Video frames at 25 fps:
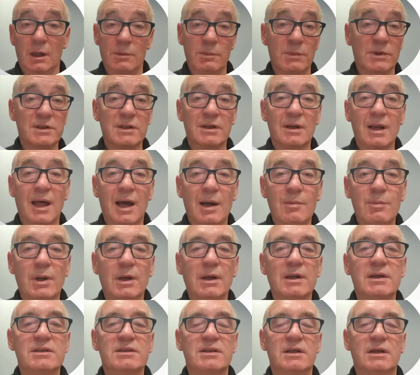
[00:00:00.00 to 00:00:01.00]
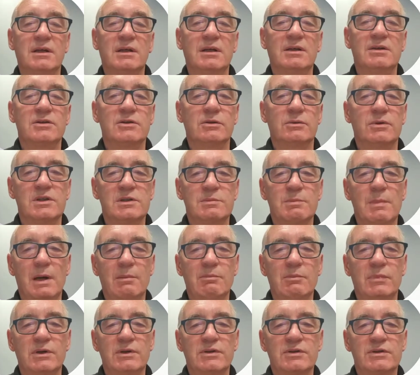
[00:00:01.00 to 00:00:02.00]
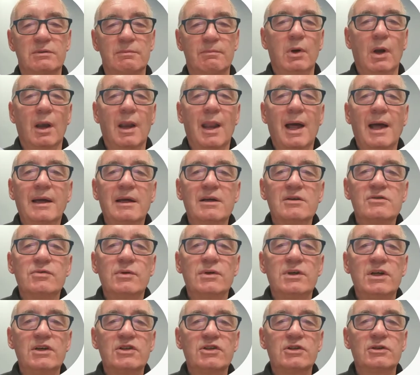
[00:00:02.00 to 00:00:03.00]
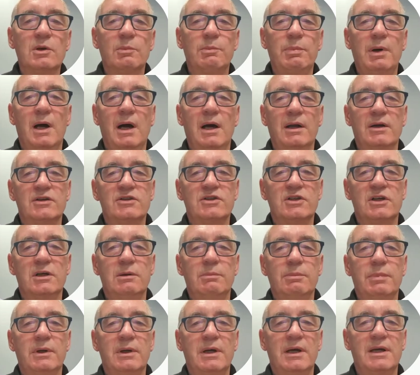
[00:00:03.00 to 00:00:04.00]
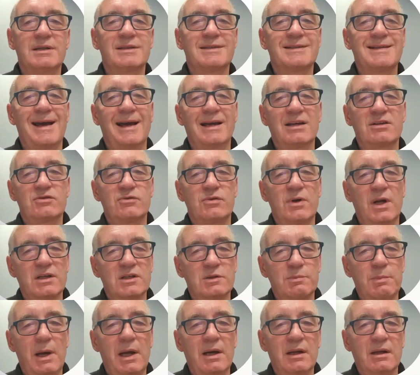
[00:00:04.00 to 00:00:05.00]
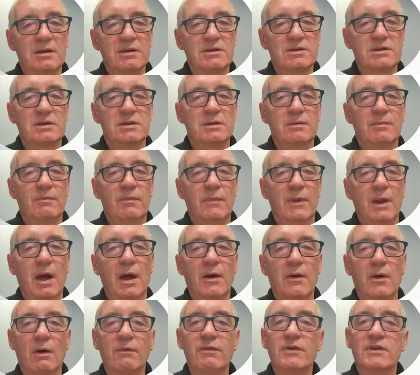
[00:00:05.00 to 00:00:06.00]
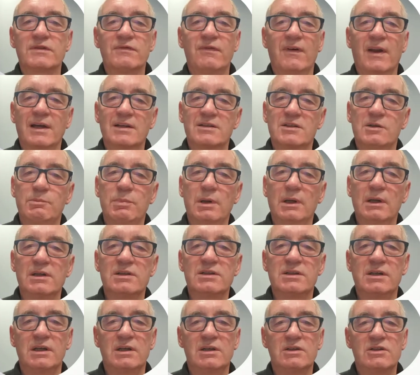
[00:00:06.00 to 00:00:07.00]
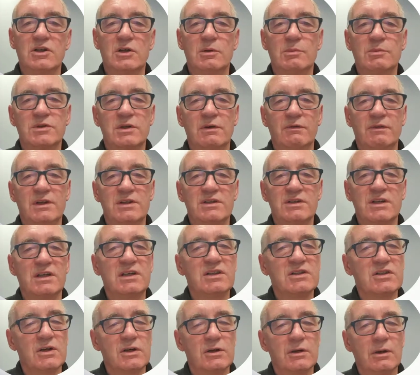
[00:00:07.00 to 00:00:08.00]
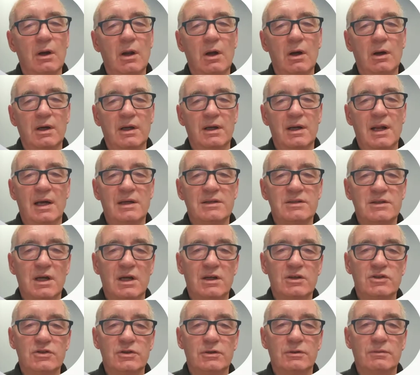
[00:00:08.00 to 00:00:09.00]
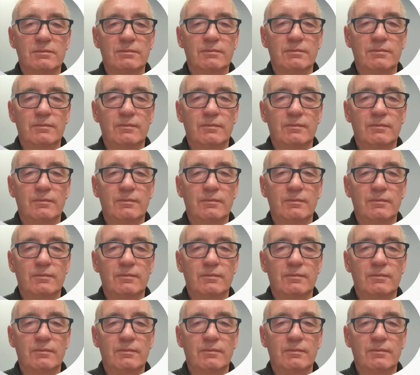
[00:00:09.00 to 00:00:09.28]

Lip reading: limited liability to its members, but like a traditional partnership, is tax transparent and offers flexibility in terms of its internal organisation.